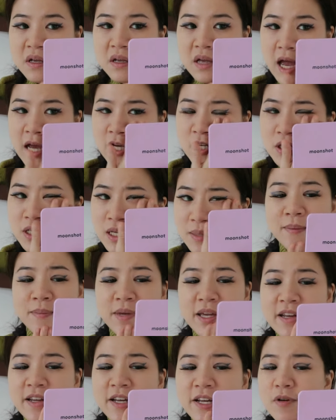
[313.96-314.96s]
Actually, I'm
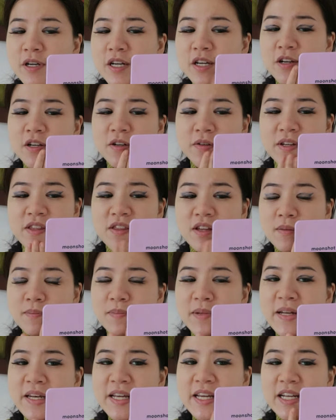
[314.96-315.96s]
getting a pretty good result
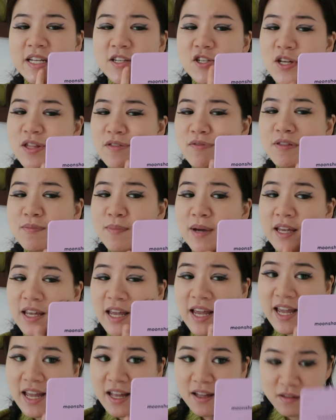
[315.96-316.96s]
blending it just with my
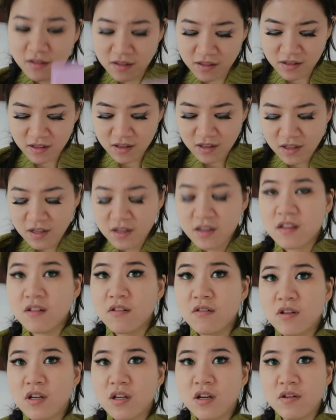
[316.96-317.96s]
hands.
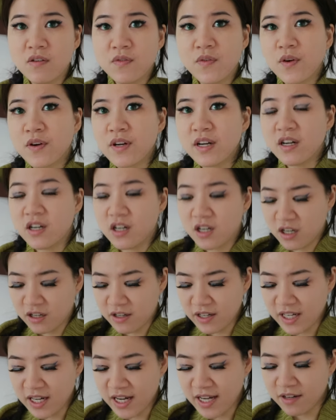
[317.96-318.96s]
So, you know, if you're in a
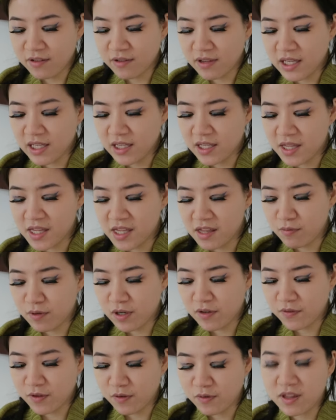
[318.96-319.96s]
hurry, I don't think this is
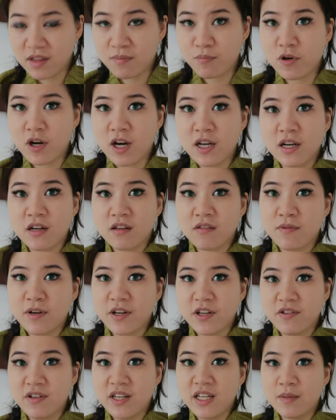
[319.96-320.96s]
one of those products where
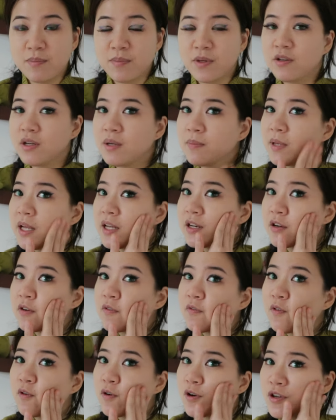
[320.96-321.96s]
you need a beauty
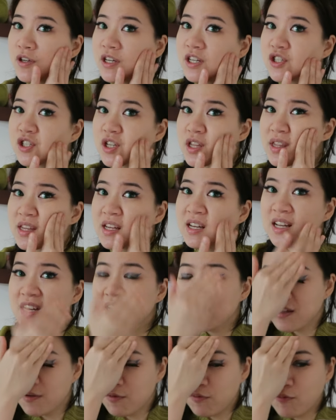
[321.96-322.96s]
blender for. You can just
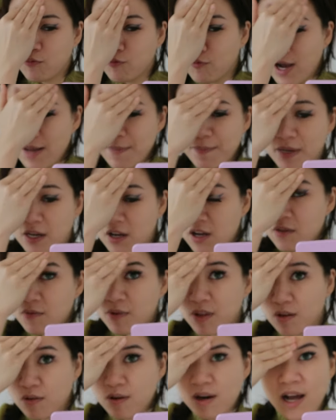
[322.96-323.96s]
wipe it on
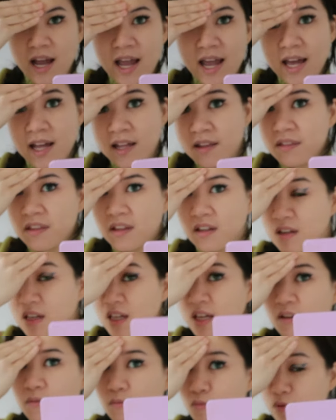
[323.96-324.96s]
with your hands and
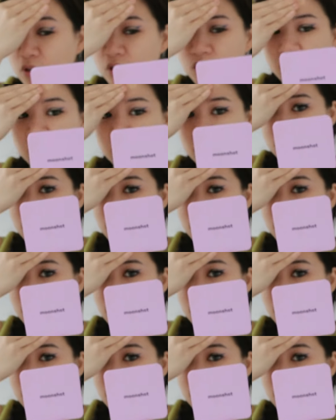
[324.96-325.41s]
get really good